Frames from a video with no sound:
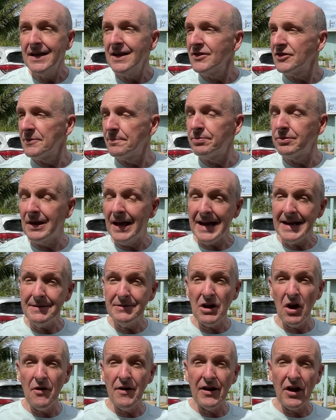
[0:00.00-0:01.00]
The plane
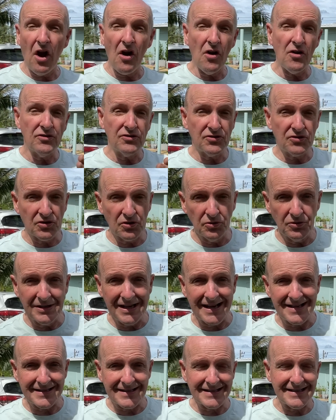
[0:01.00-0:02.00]
going to
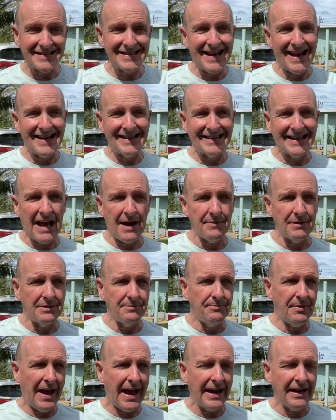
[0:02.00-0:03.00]
Kazakhstan, coming
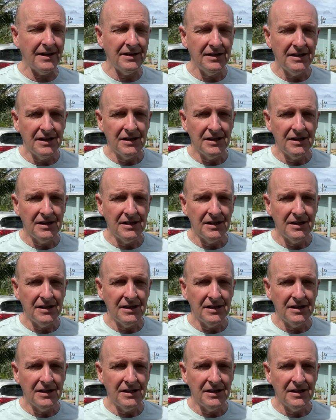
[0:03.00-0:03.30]
back